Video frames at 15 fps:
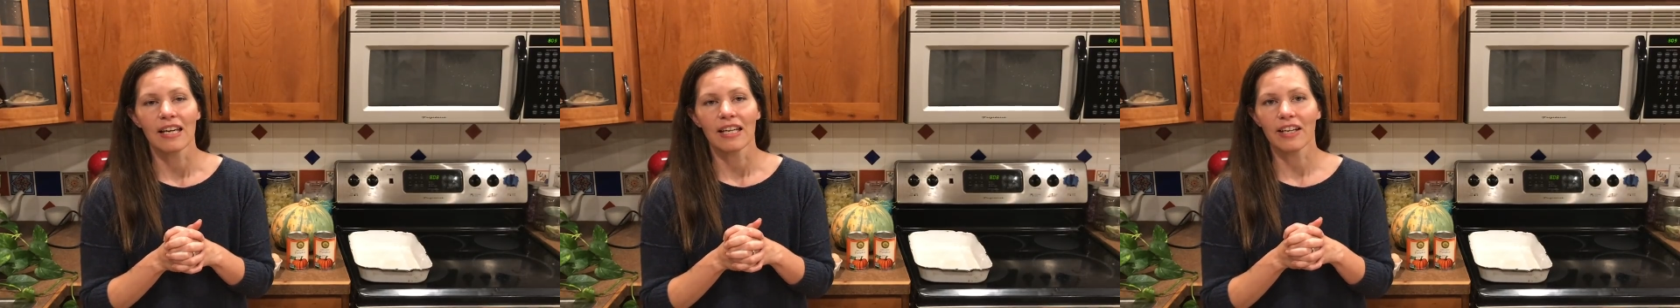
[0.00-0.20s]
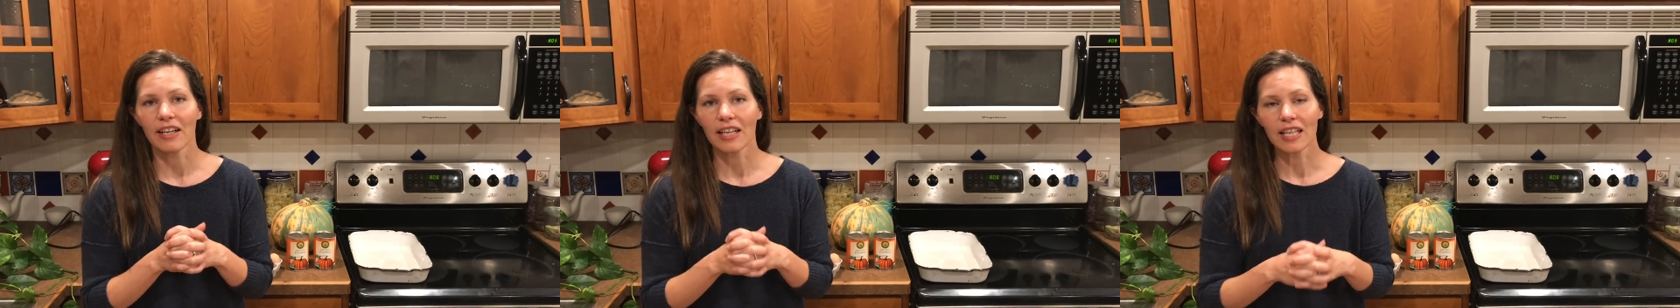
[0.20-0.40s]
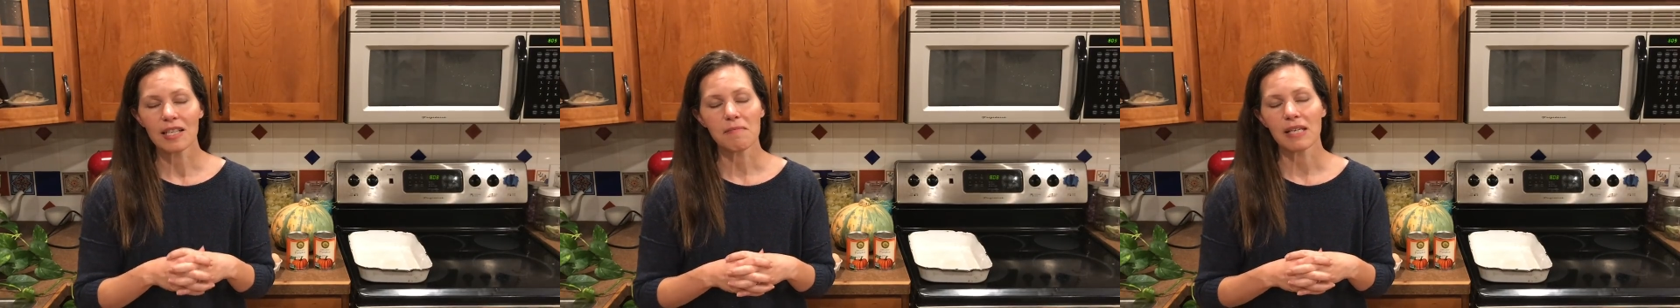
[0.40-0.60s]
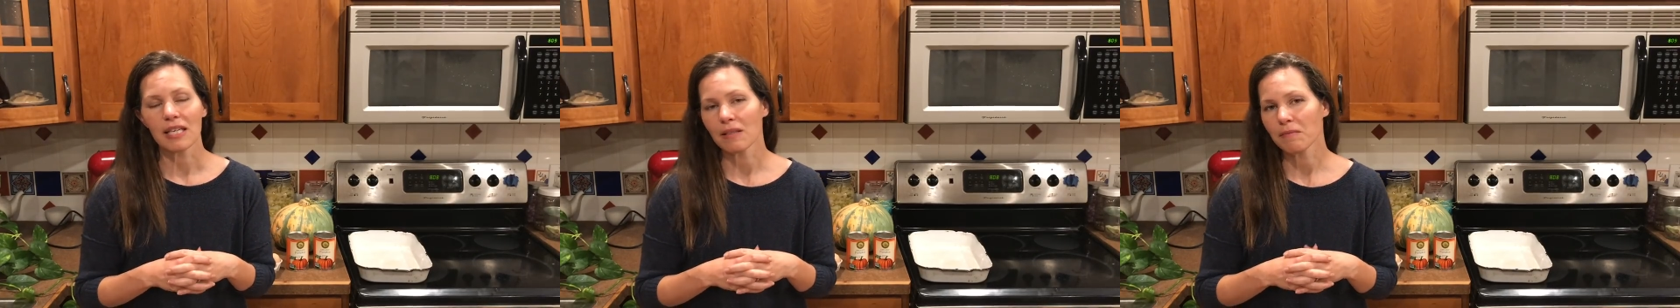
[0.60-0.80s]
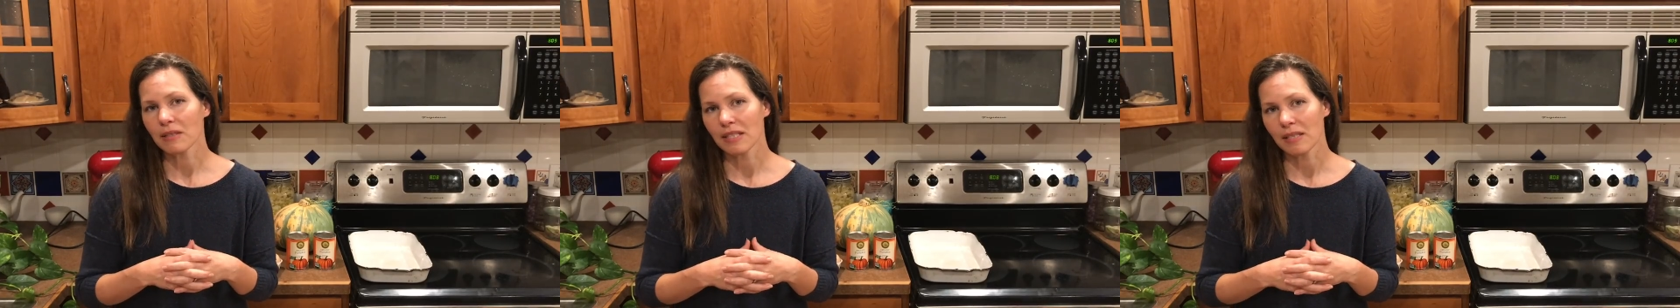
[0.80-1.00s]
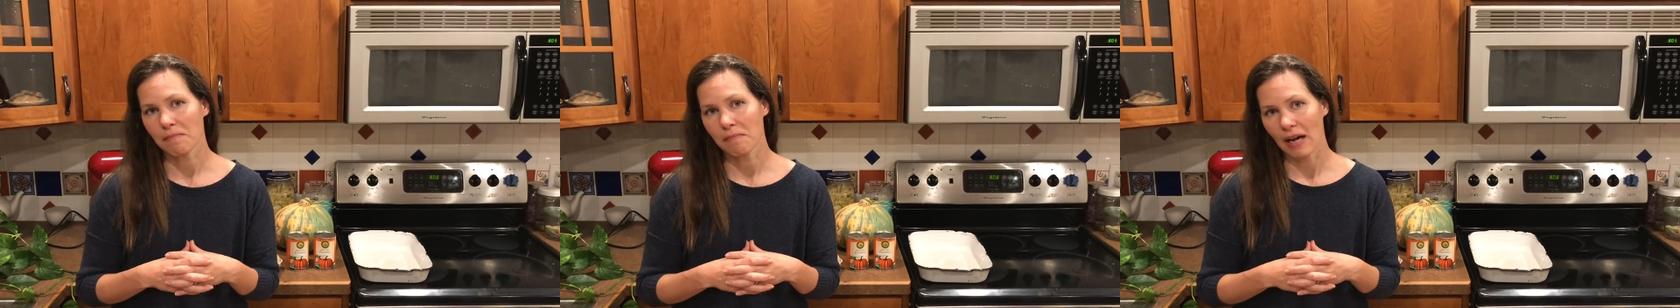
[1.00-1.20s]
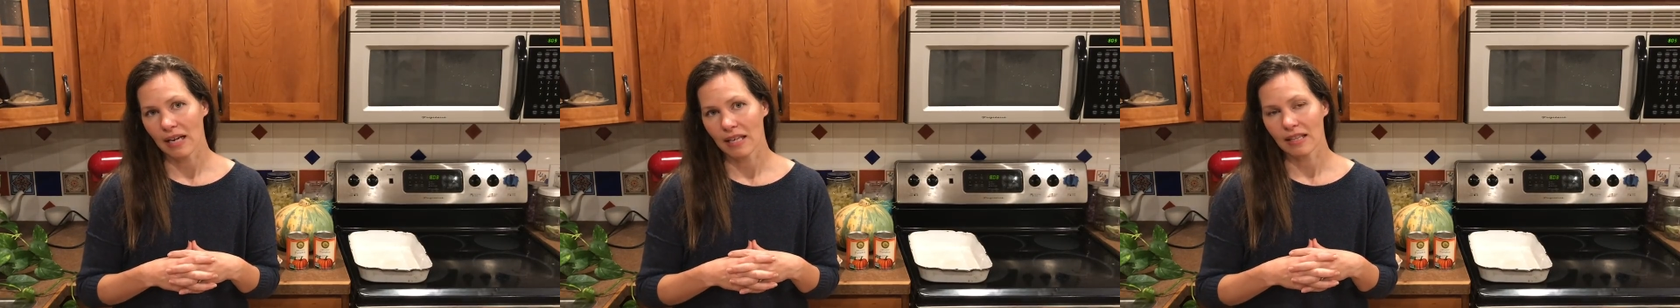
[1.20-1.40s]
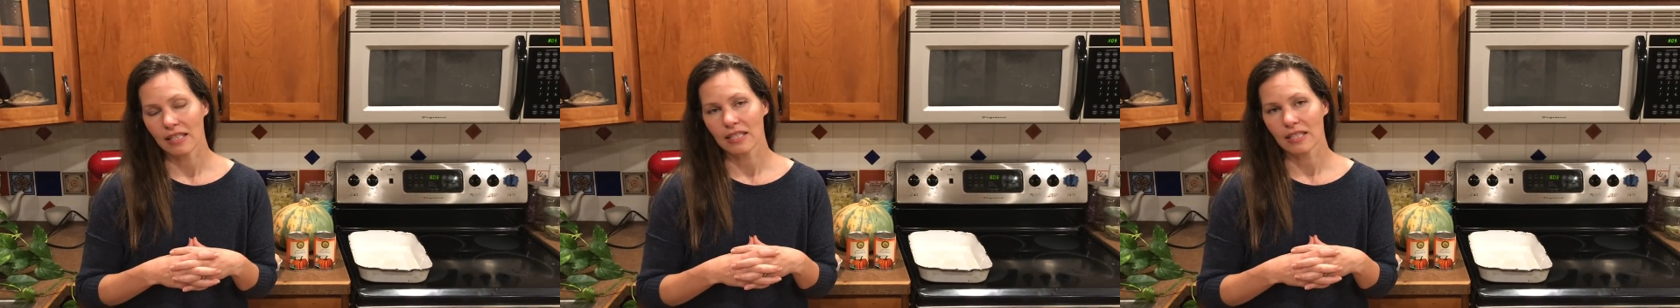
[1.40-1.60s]
you're going to be able to
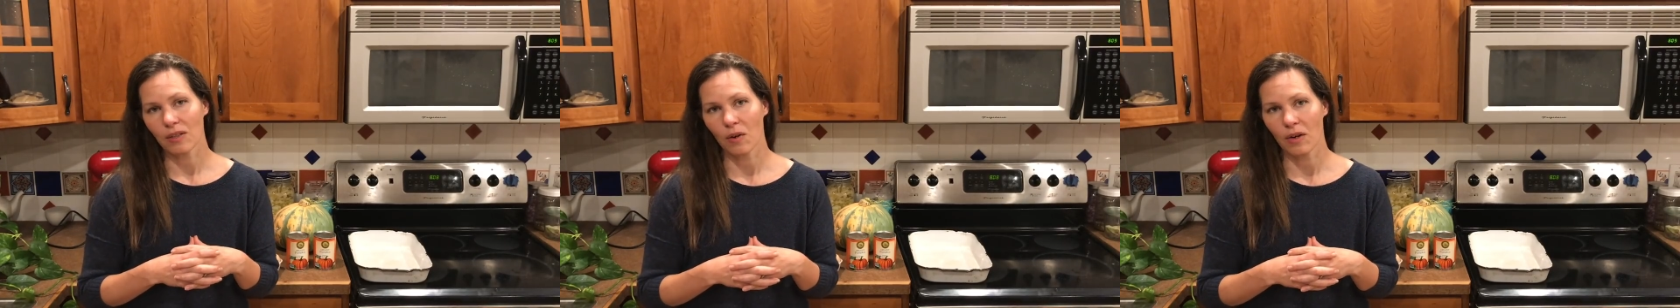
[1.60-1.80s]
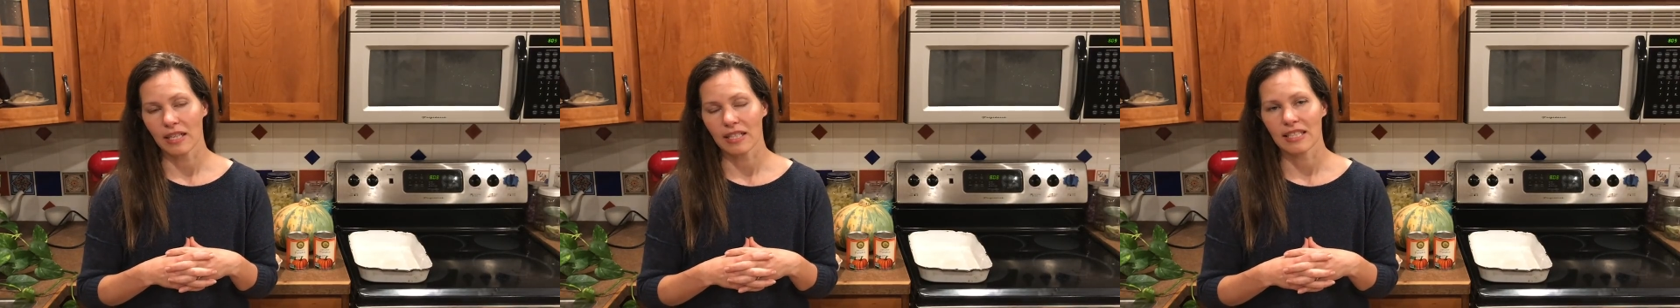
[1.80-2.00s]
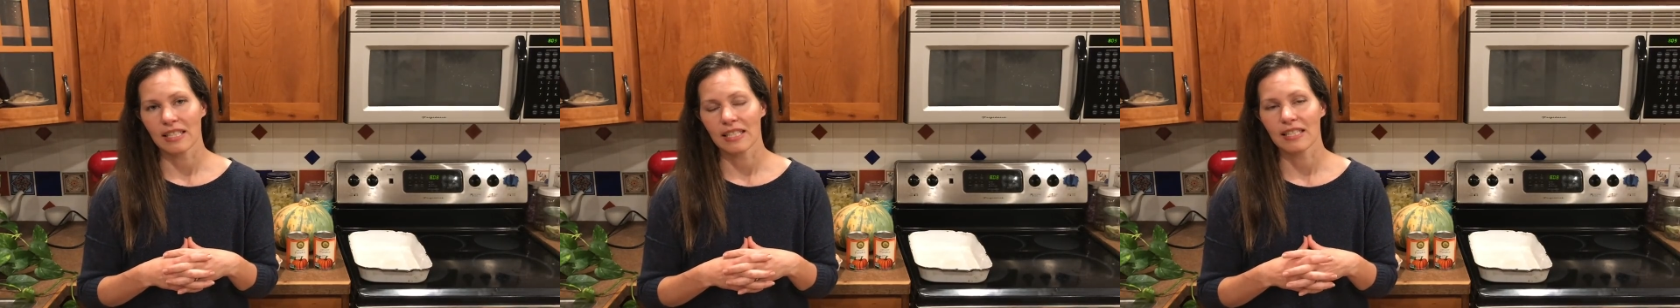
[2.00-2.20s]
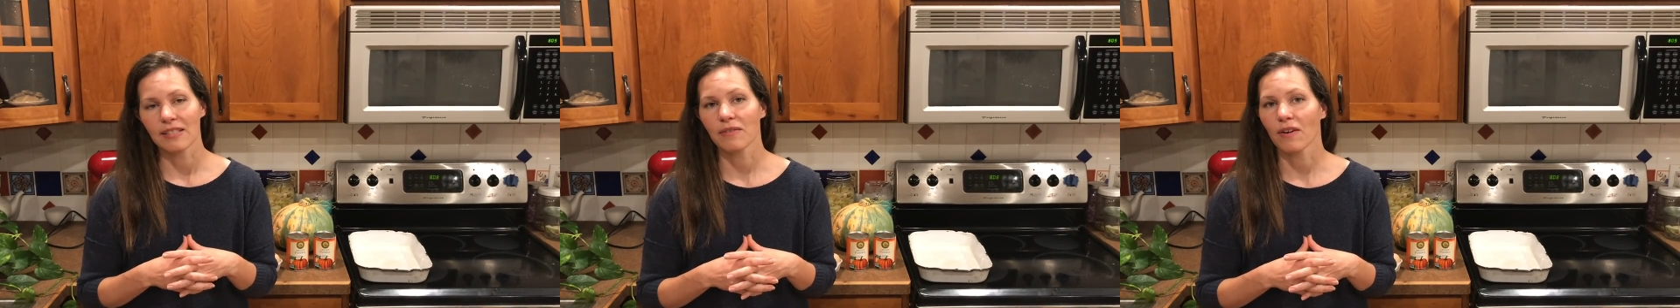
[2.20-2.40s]
buy these courses